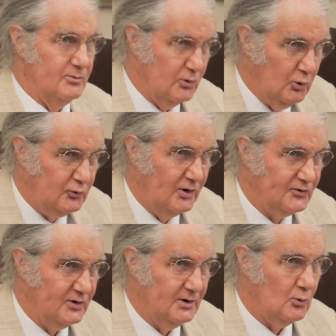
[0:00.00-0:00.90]

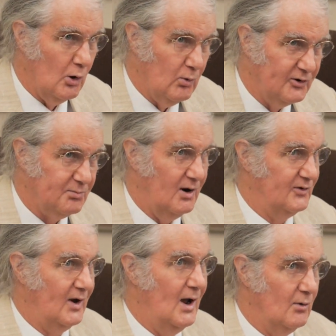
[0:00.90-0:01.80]
nutrients in or waste
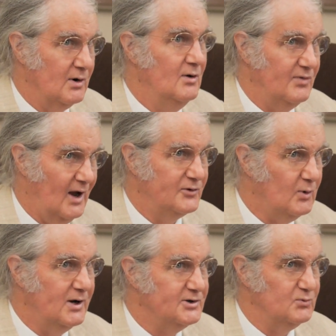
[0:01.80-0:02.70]
products out. That's
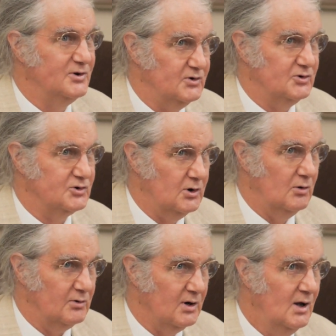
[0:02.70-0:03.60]
what his research
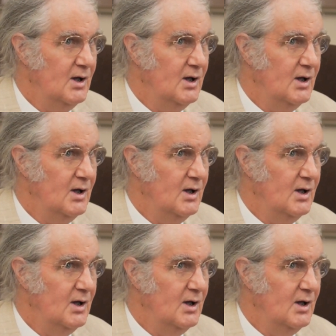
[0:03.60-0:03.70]
showed.